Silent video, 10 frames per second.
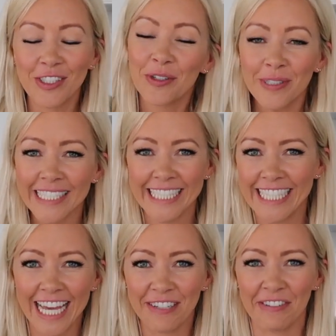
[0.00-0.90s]
school is
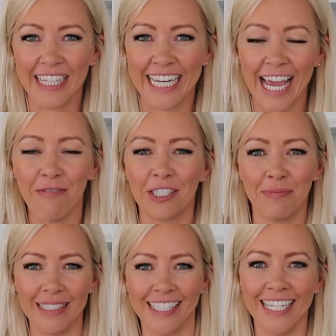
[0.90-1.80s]
done for the day, which
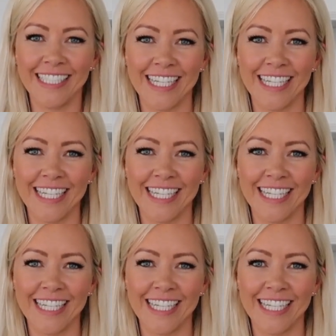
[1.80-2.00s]
means it's